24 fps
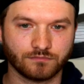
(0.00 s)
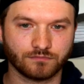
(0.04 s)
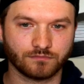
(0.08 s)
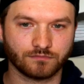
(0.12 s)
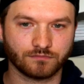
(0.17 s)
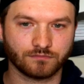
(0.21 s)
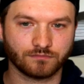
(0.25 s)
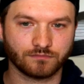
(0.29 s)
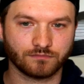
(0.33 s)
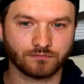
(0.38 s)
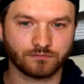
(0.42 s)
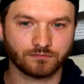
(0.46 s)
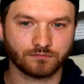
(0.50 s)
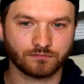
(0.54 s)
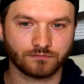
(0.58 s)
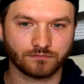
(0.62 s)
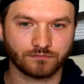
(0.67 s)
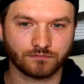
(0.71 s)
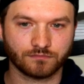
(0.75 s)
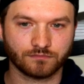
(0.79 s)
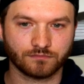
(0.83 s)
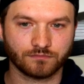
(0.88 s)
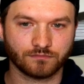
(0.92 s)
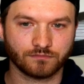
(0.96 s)

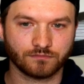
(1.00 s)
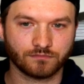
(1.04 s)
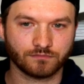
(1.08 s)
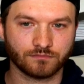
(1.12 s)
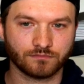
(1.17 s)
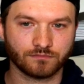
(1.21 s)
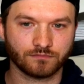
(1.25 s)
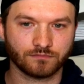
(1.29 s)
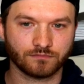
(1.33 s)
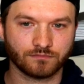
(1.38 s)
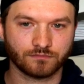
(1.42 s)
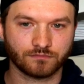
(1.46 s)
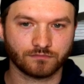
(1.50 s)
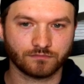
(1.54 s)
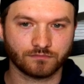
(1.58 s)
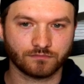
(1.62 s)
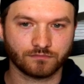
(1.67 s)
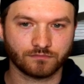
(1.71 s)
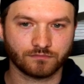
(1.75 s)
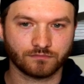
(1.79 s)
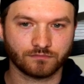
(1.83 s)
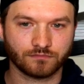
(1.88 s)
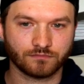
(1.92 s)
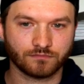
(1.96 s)

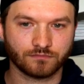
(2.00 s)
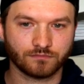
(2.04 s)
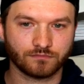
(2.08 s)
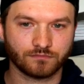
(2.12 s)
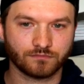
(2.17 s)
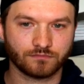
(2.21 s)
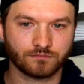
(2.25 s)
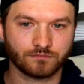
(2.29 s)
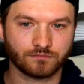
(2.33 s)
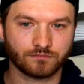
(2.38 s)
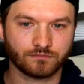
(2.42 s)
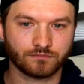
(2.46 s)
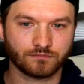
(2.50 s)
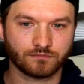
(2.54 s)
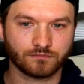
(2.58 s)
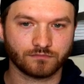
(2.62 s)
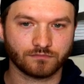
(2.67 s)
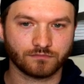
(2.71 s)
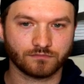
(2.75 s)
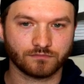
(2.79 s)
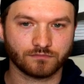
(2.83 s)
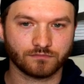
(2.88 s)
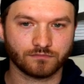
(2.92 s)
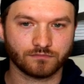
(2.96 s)

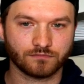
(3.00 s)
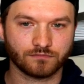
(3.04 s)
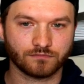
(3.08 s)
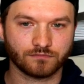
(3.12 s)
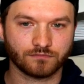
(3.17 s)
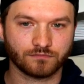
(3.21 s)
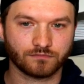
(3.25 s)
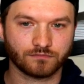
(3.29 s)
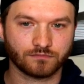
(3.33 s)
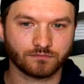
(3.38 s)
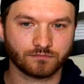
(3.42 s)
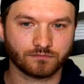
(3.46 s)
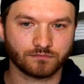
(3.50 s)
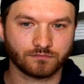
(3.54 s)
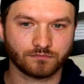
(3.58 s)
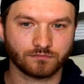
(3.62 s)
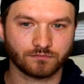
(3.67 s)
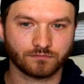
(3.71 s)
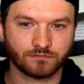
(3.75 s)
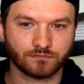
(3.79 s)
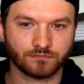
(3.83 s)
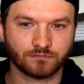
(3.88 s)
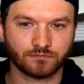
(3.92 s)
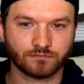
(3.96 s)

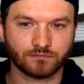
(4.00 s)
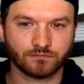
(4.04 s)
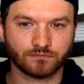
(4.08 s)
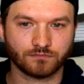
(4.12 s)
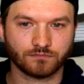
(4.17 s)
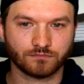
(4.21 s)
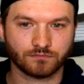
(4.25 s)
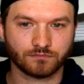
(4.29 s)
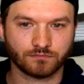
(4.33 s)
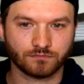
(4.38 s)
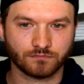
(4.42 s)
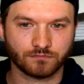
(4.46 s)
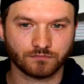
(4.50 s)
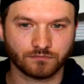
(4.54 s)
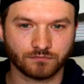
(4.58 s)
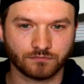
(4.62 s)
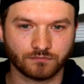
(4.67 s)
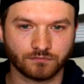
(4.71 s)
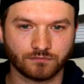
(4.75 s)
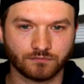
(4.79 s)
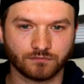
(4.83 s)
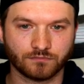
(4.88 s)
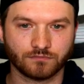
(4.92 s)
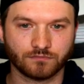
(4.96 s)

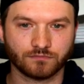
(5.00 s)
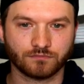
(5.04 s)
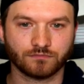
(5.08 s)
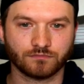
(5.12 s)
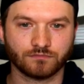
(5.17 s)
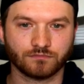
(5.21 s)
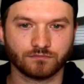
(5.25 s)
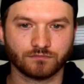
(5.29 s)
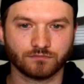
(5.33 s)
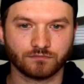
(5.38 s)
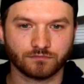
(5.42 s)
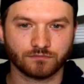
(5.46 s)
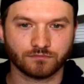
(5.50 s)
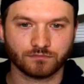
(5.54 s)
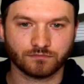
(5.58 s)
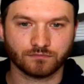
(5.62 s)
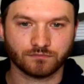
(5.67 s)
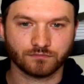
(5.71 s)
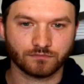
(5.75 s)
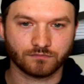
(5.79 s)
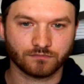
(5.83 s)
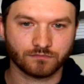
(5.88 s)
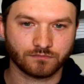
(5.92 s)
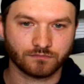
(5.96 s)

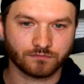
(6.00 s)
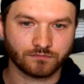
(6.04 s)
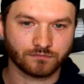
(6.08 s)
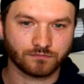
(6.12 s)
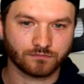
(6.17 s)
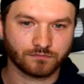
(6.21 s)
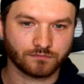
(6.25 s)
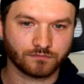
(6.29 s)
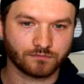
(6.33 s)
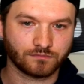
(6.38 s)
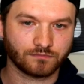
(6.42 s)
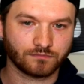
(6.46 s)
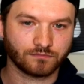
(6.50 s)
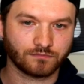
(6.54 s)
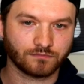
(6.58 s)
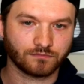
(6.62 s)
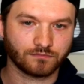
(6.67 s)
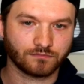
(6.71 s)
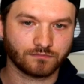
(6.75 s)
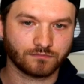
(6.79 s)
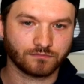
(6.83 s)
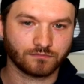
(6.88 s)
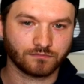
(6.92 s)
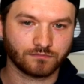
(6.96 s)

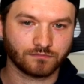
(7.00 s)
[no speech]